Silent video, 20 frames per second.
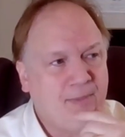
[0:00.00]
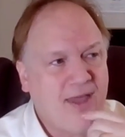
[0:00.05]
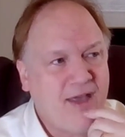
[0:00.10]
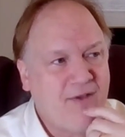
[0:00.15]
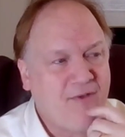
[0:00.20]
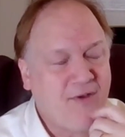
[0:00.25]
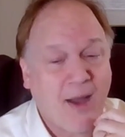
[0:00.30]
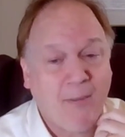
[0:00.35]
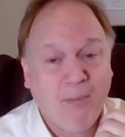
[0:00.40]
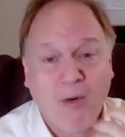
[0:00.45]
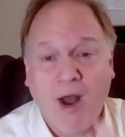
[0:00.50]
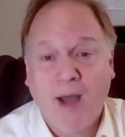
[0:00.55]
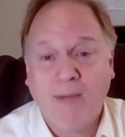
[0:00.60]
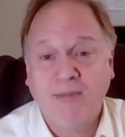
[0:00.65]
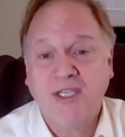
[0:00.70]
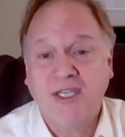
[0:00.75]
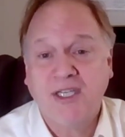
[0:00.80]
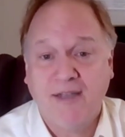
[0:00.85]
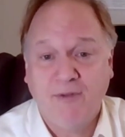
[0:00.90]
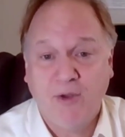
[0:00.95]
If I
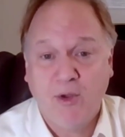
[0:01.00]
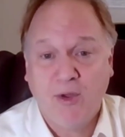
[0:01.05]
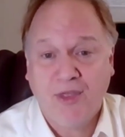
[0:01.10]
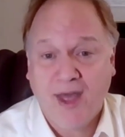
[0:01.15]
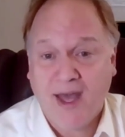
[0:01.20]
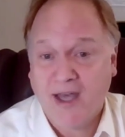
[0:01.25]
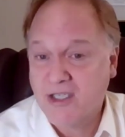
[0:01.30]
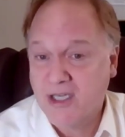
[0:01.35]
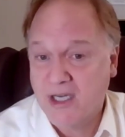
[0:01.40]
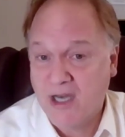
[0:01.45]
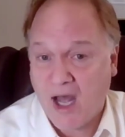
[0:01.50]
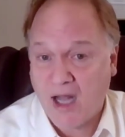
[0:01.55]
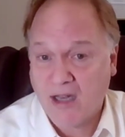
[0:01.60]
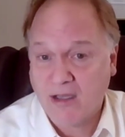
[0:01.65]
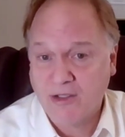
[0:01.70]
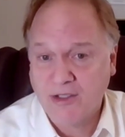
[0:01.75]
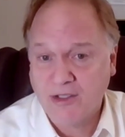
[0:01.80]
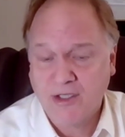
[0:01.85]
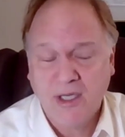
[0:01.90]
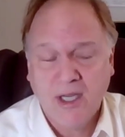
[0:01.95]
promise to give you
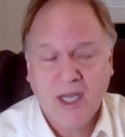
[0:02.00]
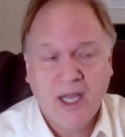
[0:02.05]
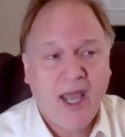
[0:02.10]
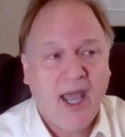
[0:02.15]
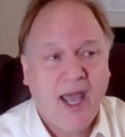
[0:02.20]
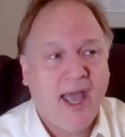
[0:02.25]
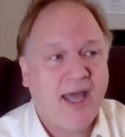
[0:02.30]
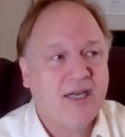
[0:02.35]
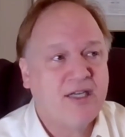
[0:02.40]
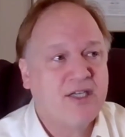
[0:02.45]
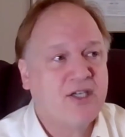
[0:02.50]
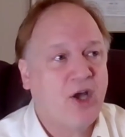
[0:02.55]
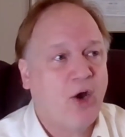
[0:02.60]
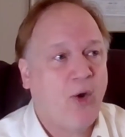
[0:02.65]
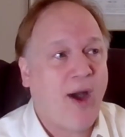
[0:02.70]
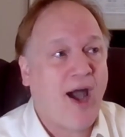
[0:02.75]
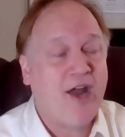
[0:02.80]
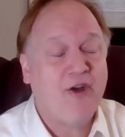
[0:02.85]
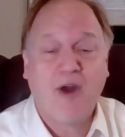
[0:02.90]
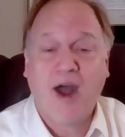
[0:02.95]
$1,000, and
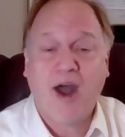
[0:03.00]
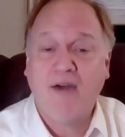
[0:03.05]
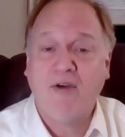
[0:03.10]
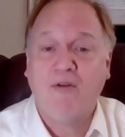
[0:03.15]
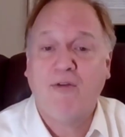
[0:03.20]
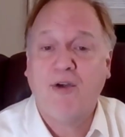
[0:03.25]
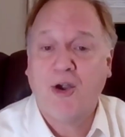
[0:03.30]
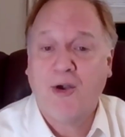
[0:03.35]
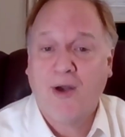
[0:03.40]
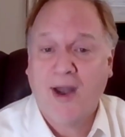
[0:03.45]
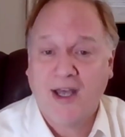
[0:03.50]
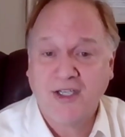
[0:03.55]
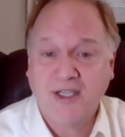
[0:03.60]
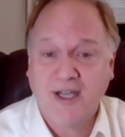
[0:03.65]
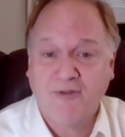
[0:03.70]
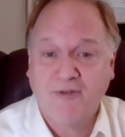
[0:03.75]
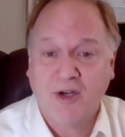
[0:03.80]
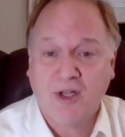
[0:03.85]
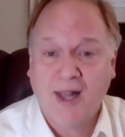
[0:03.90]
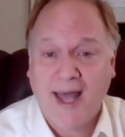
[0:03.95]
so I drive over to your house
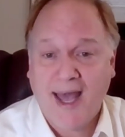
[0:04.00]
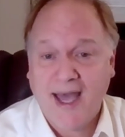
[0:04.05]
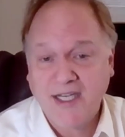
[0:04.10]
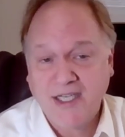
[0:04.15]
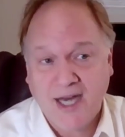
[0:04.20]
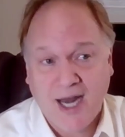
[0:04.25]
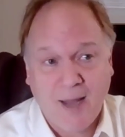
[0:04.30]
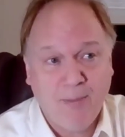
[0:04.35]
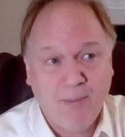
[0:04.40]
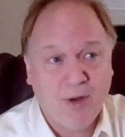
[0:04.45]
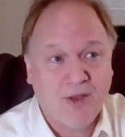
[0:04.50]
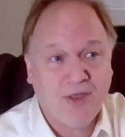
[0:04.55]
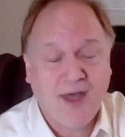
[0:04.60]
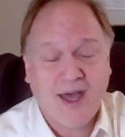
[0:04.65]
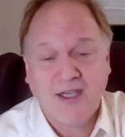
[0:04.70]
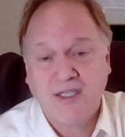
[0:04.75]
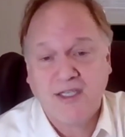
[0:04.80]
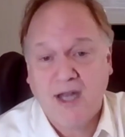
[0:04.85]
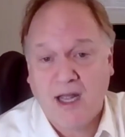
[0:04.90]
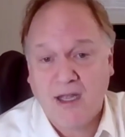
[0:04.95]
after class and I put
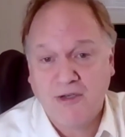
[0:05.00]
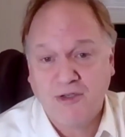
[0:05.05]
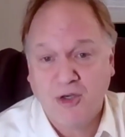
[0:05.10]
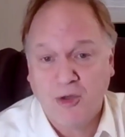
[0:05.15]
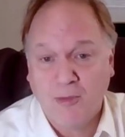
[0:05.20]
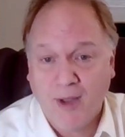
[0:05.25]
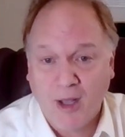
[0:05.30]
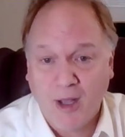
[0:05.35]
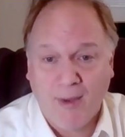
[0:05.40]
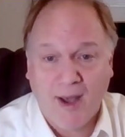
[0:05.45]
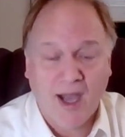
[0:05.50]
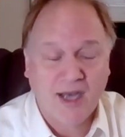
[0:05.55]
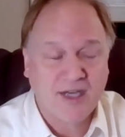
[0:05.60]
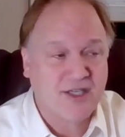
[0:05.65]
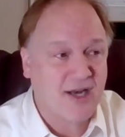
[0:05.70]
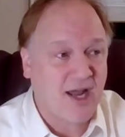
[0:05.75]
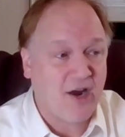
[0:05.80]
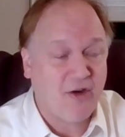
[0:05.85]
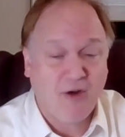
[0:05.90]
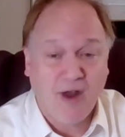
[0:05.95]
$1,000 in your
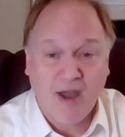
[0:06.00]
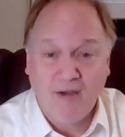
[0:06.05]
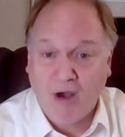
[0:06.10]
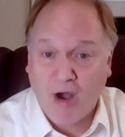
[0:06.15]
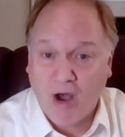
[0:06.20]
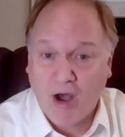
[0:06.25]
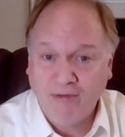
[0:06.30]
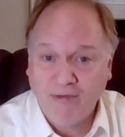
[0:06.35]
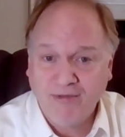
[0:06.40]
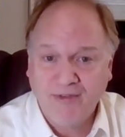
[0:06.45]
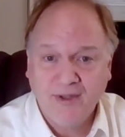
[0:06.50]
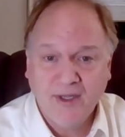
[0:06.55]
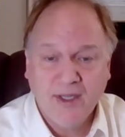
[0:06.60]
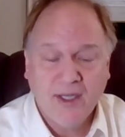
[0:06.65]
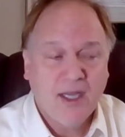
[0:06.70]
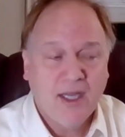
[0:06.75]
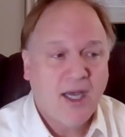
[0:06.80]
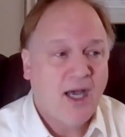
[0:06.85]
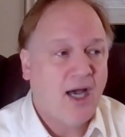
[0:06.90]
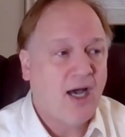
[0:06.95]
mailbox and I drive off,
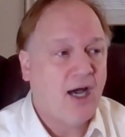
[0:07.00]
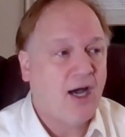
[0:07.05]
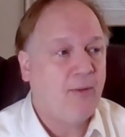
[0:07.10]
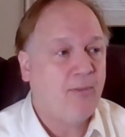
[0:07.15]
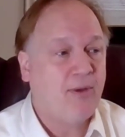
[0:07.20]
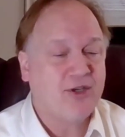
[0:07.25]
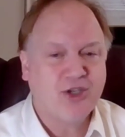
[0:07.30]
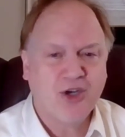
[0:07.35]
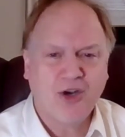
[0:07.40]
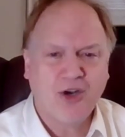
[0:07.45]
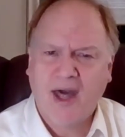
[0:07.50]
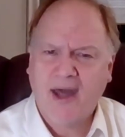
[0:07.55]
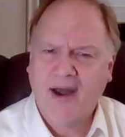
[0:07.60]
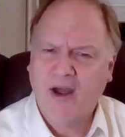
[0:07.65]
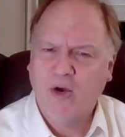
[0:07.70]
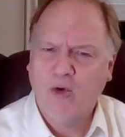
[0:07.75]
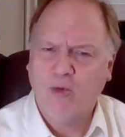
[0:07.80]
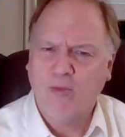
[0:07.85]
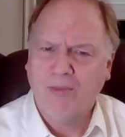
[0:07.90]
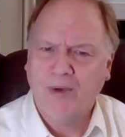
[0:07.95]
but you're not
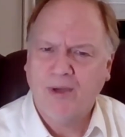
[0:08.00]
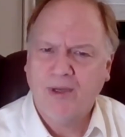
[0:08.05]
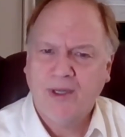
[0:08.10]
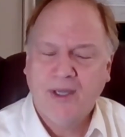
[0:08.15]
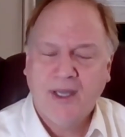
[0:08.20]
home.